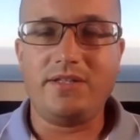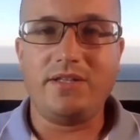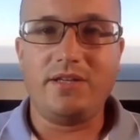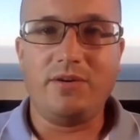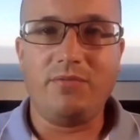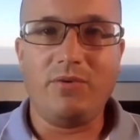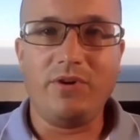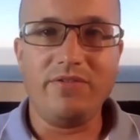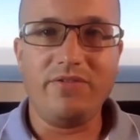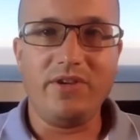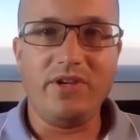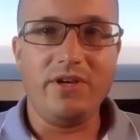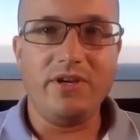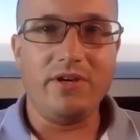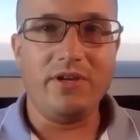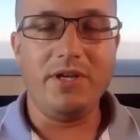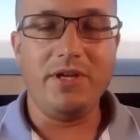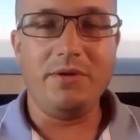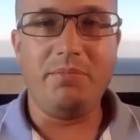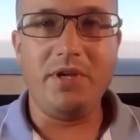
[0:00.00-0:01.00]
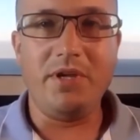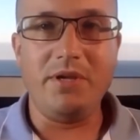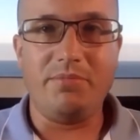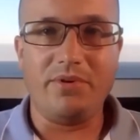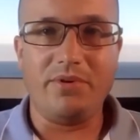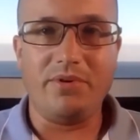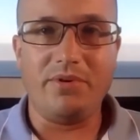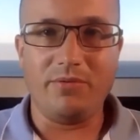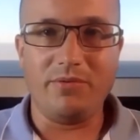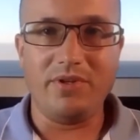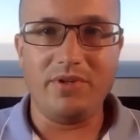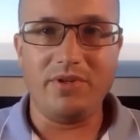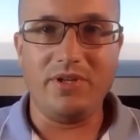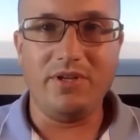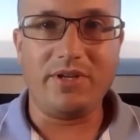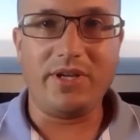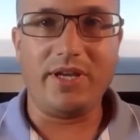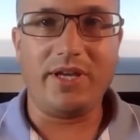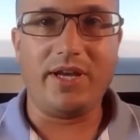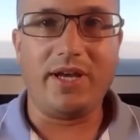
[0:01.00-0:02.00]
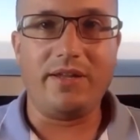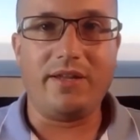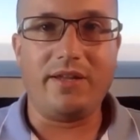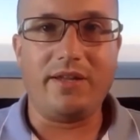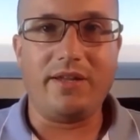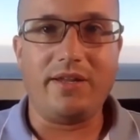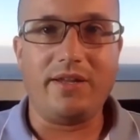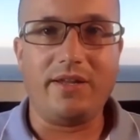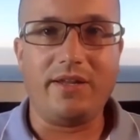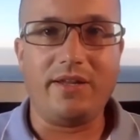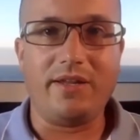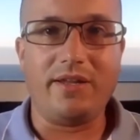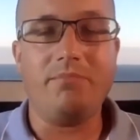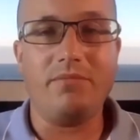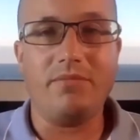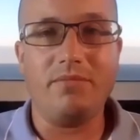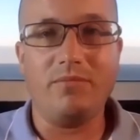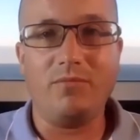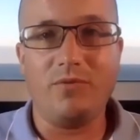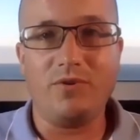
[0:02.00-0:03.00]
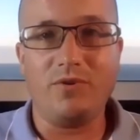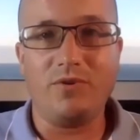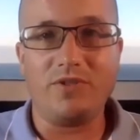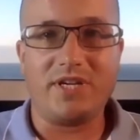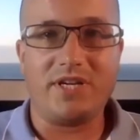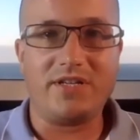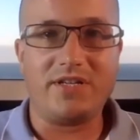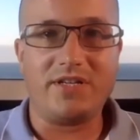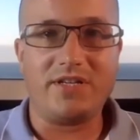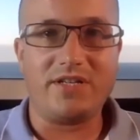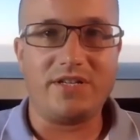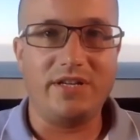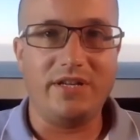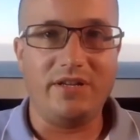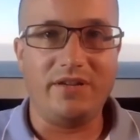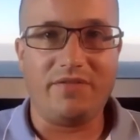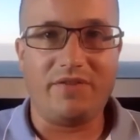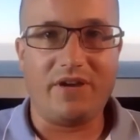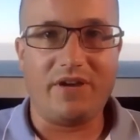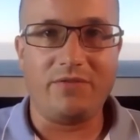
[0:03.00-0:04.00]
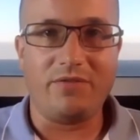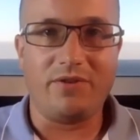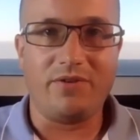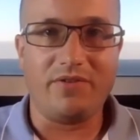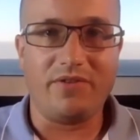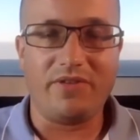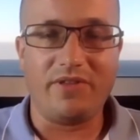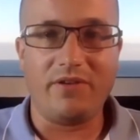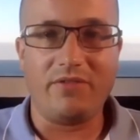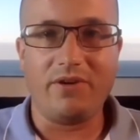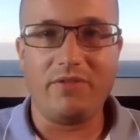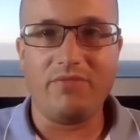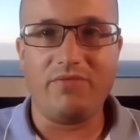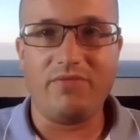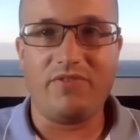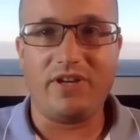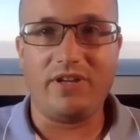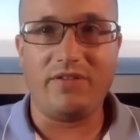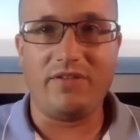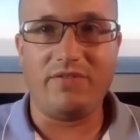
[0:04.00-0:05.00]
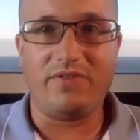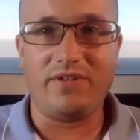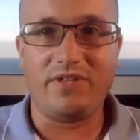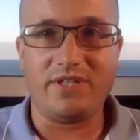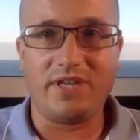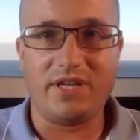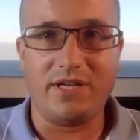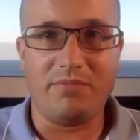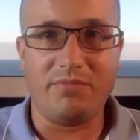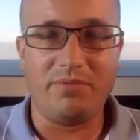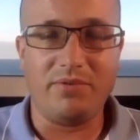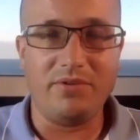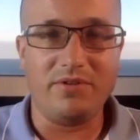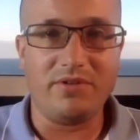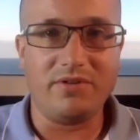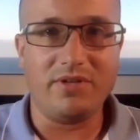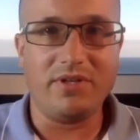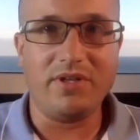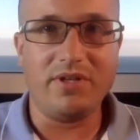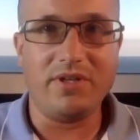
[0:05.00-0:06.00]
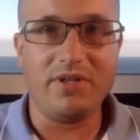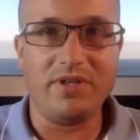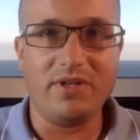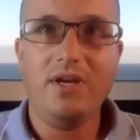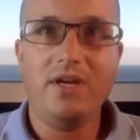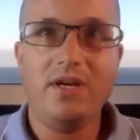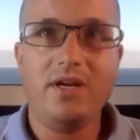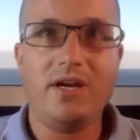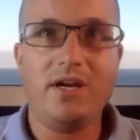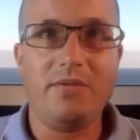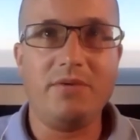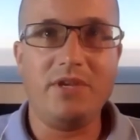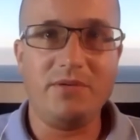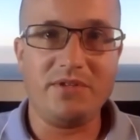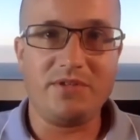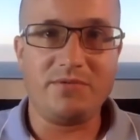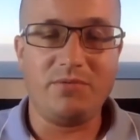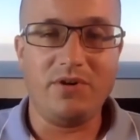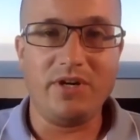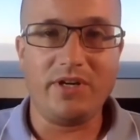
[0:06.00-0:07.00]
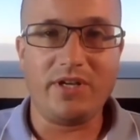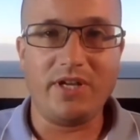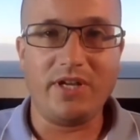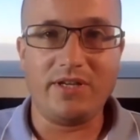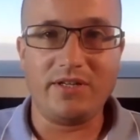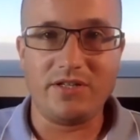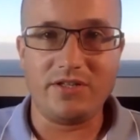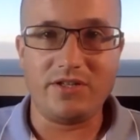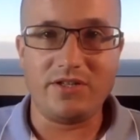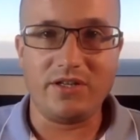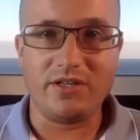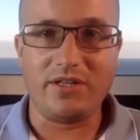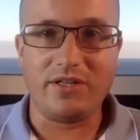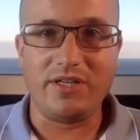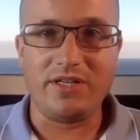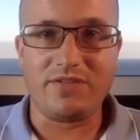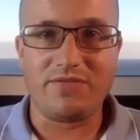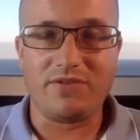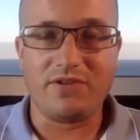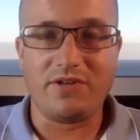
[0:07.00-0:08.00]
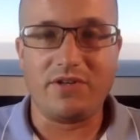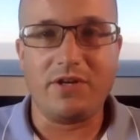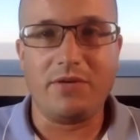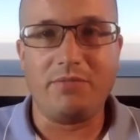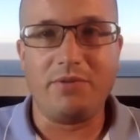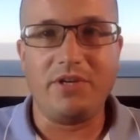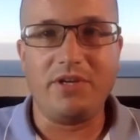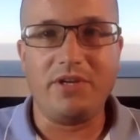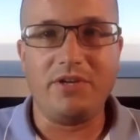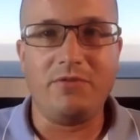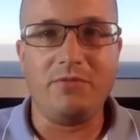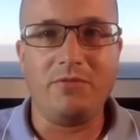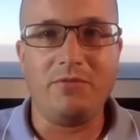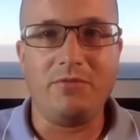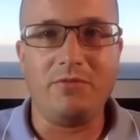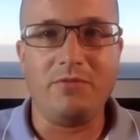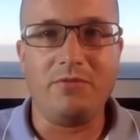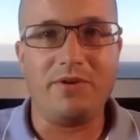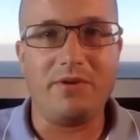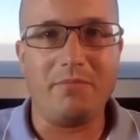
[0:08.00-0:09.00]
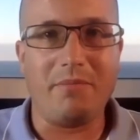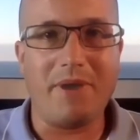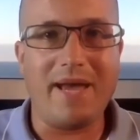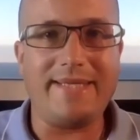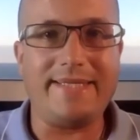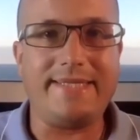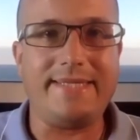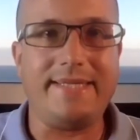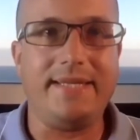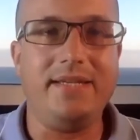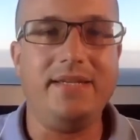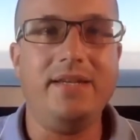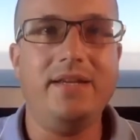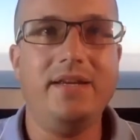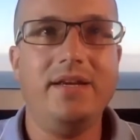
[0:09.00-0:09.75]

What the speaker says: one of the early people that were looking at that was actually the founder of Ethereum, Vitalik Buterin. He was working as a journalist for a company called Bitcoin Magazine.